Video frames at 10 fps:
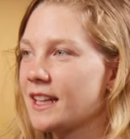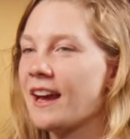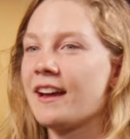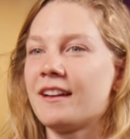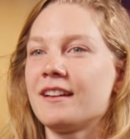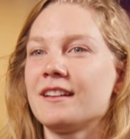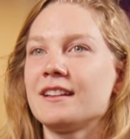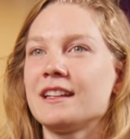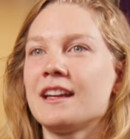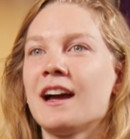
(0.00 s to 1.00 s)
Yeah,
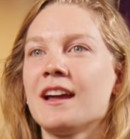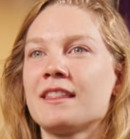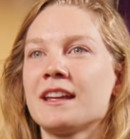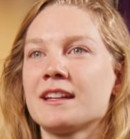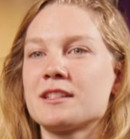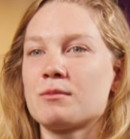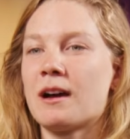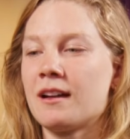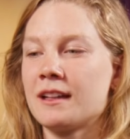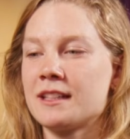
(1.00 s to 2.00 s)
I think as
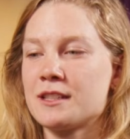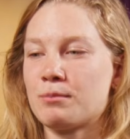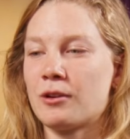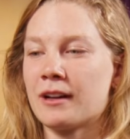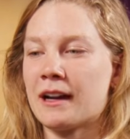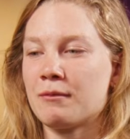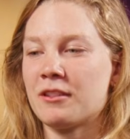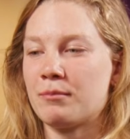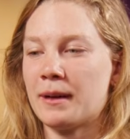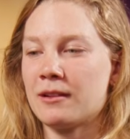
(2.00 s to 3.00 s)
well in this program
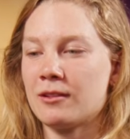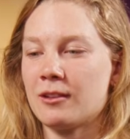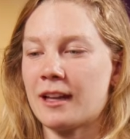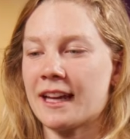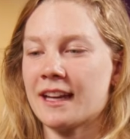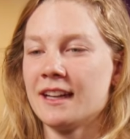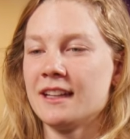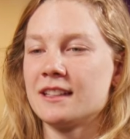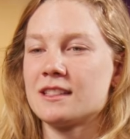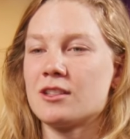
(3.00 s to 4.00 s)
we've built, like,
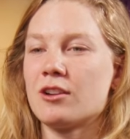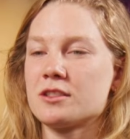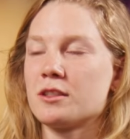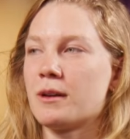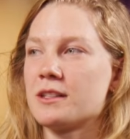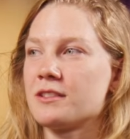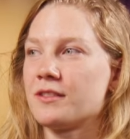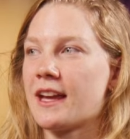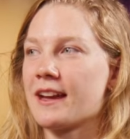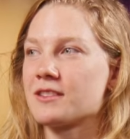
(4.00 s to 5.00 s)
there's not so much
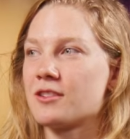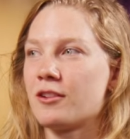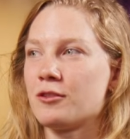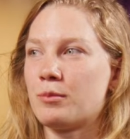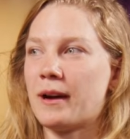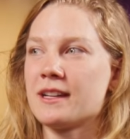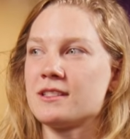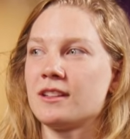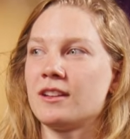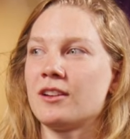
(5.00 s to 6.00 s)
of the external
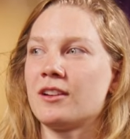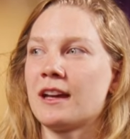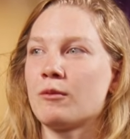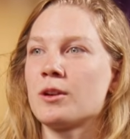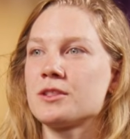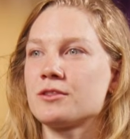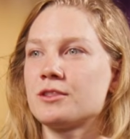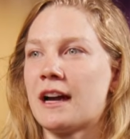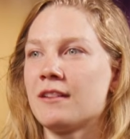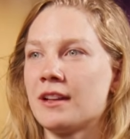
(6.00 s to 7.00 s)
pressure, you know, like once you're
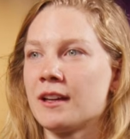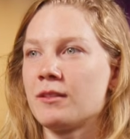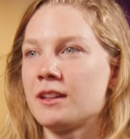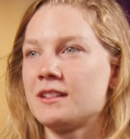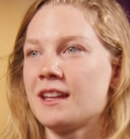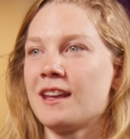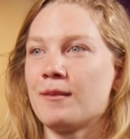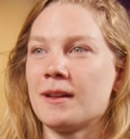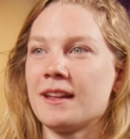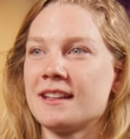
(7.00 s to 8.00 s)
traveling with a
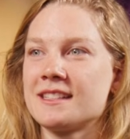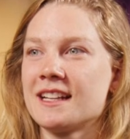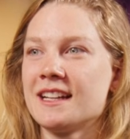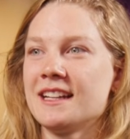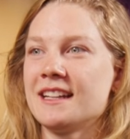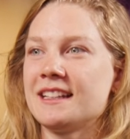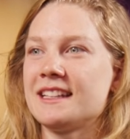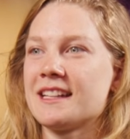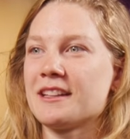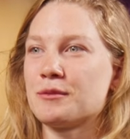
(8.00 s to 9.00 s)
team and there's
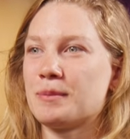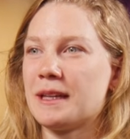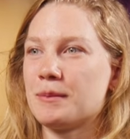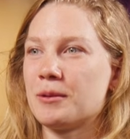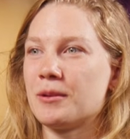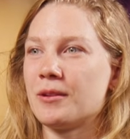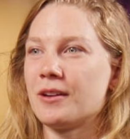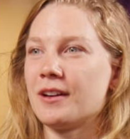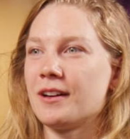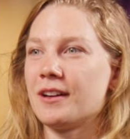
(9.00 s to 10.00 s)
these other people